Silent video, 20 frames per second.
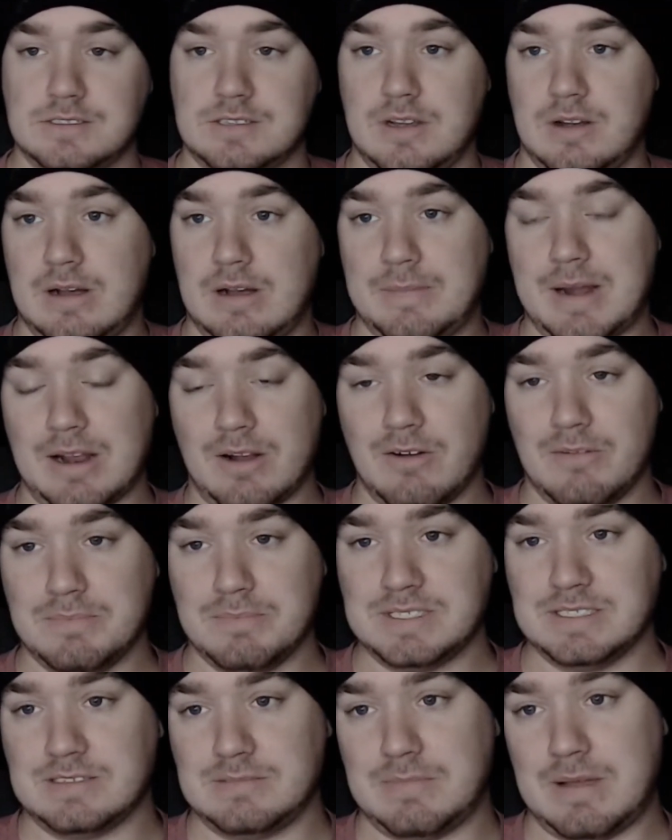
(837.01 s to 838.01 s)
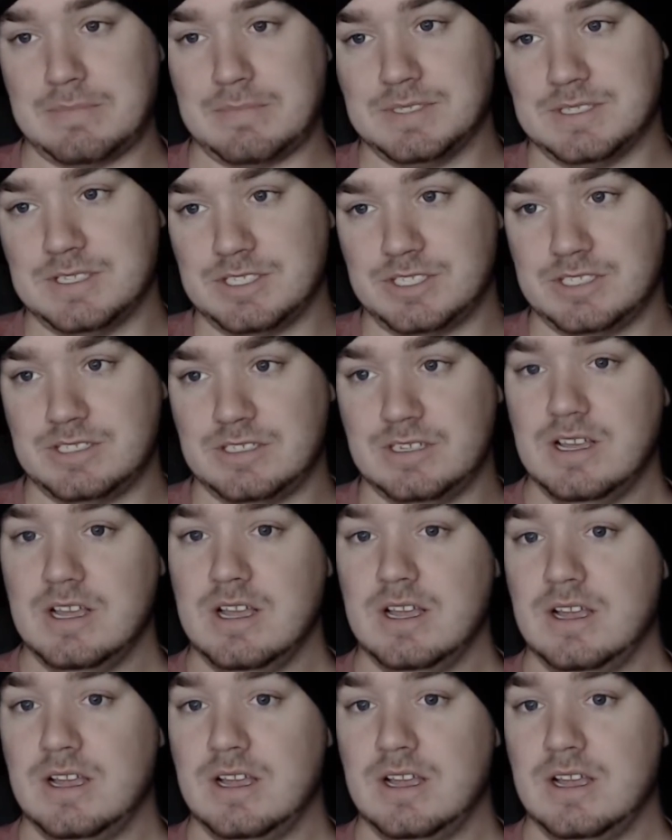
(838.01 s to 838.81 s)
so I'm not going position by position.